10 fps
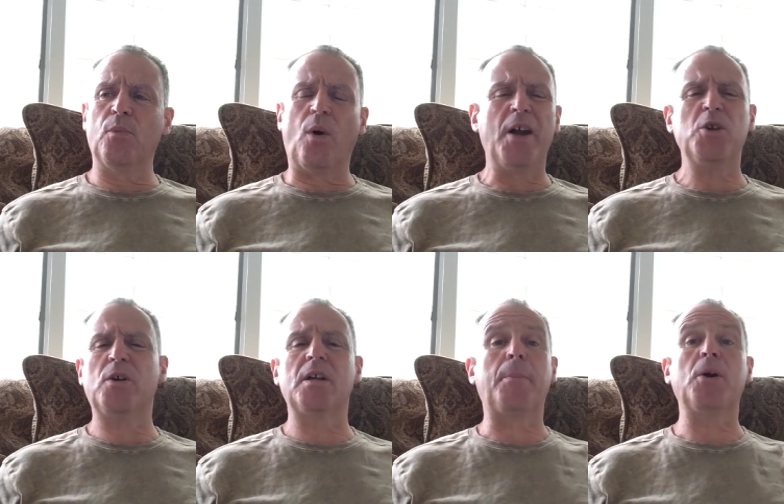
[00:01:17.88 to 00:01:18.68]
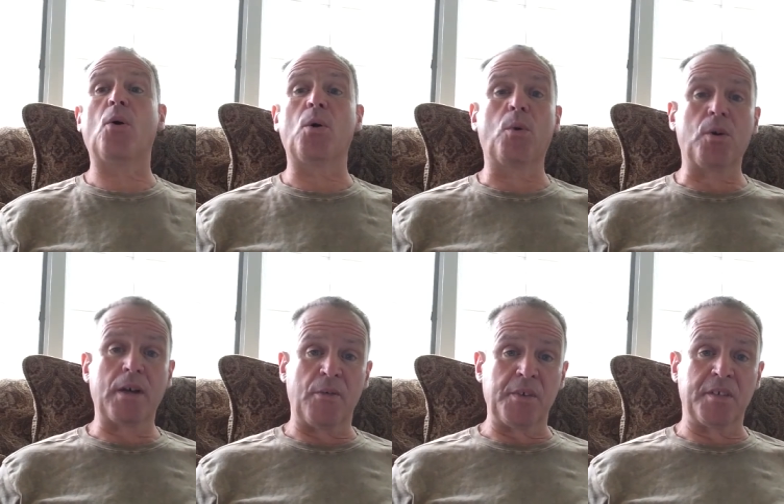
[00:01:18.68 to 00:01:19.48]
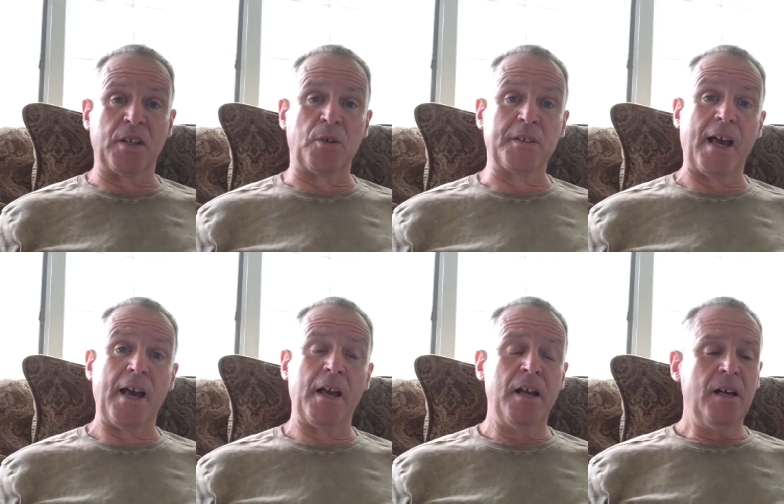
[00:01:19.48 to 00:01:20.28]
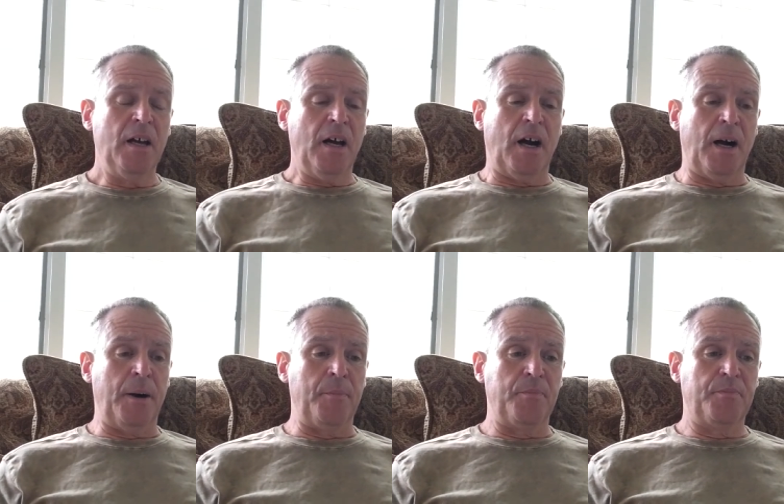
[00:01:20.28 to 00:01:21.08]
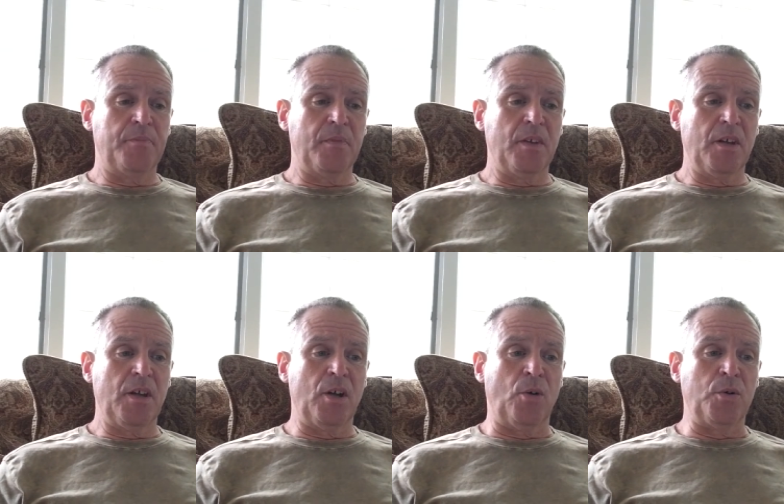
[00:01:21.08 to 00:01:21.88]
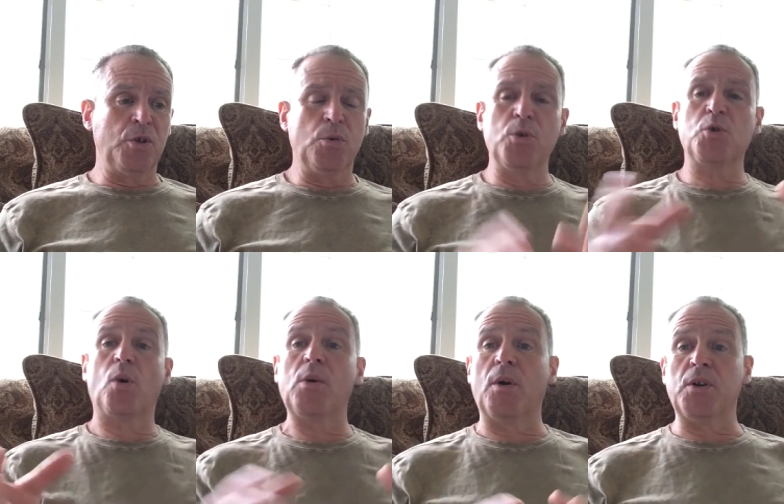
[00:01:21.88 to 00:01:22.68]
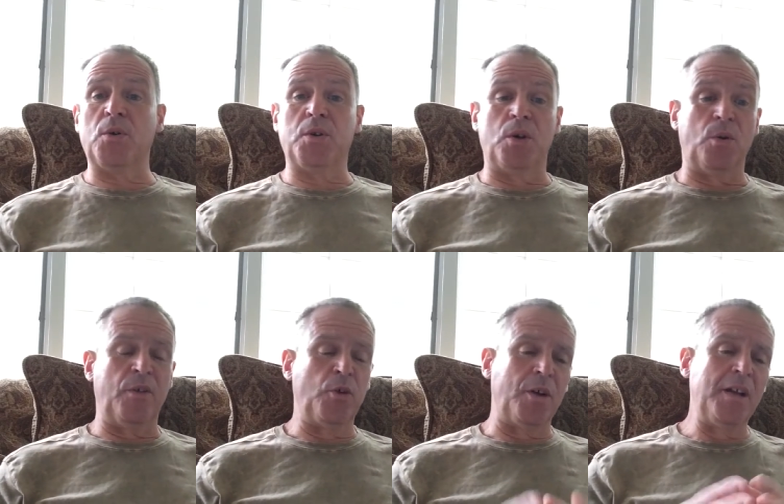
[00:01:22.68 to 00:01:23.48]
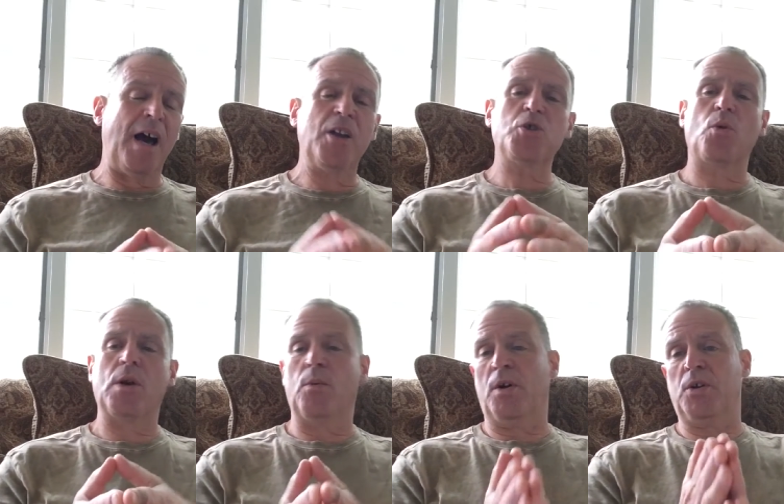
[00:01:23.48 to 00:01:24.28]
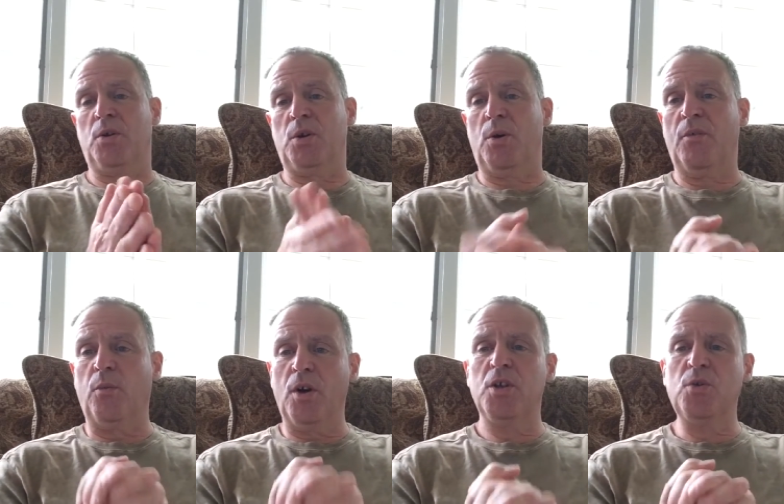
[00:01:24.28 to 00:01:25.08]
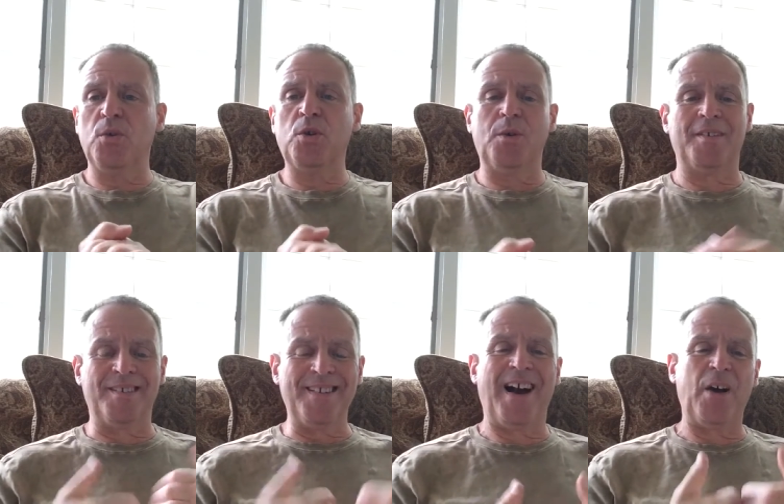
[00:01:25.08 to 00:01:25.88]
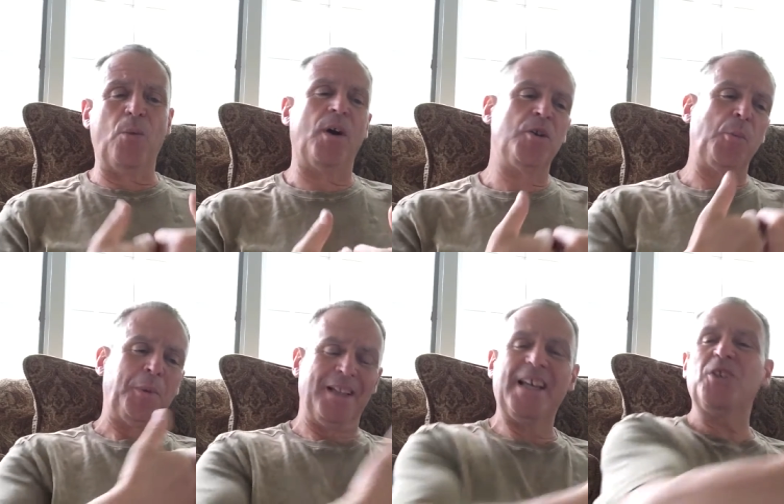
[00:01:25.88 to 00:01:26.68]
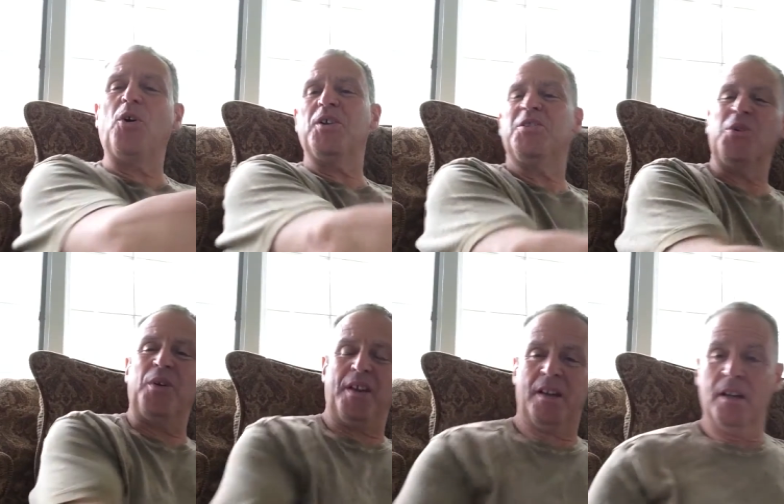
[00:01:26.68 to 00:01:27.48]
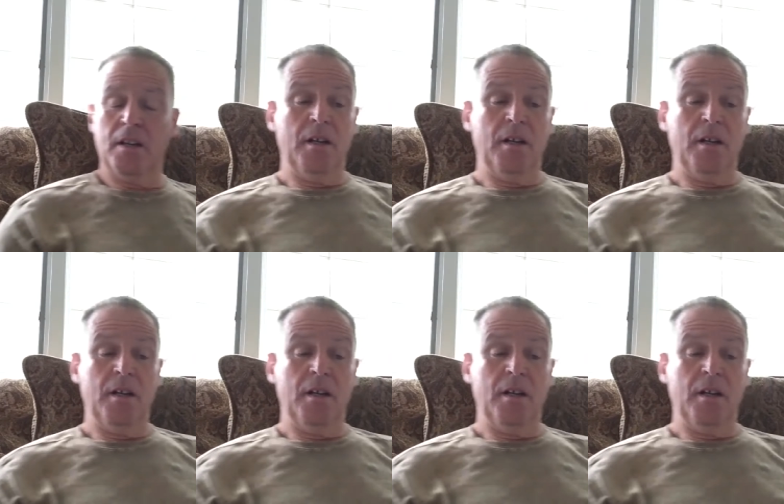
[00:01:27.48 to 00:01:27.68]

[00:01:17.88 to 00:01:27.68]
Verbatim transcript: why do you get up and go to work every single day? Um, you know, do you enjoy what you do? If you're not enjoying what you do, if what you do is not what you planned on doing,